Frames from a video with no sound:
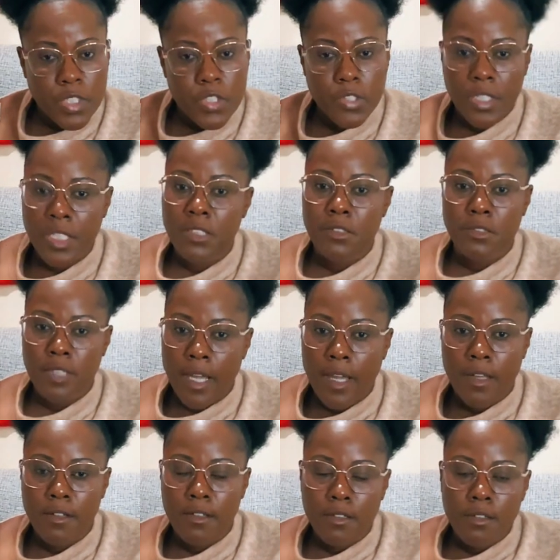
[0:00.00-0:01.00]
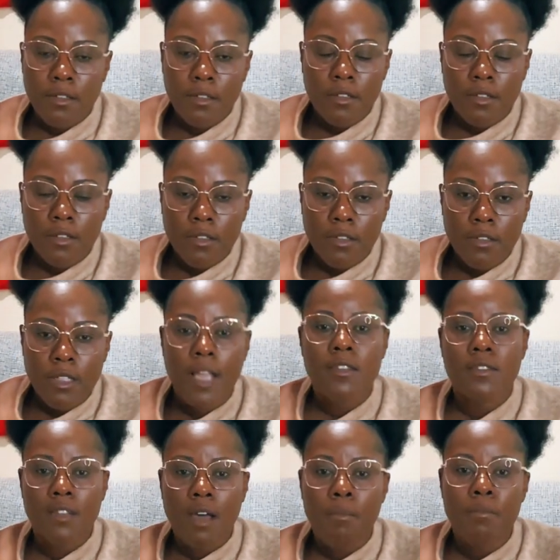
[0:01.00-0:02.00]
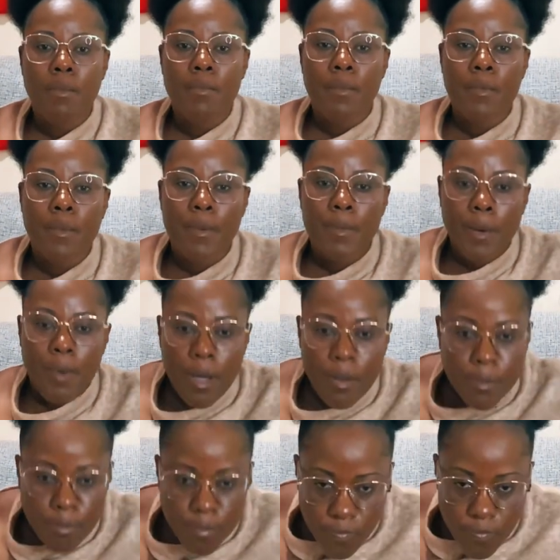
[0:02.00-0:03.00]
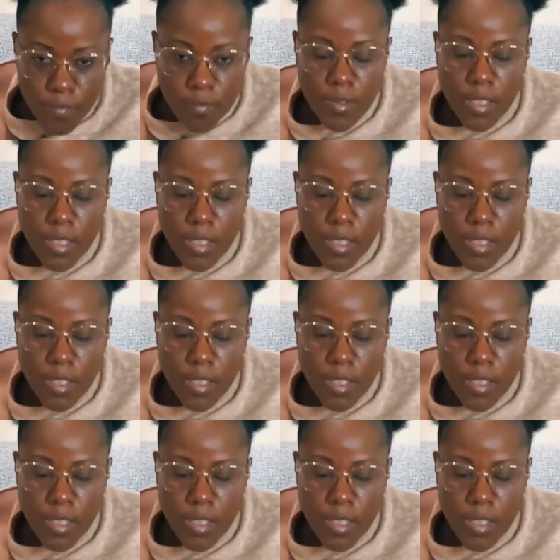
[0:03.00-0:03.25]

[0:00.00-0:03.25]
preacher is dead. That's some,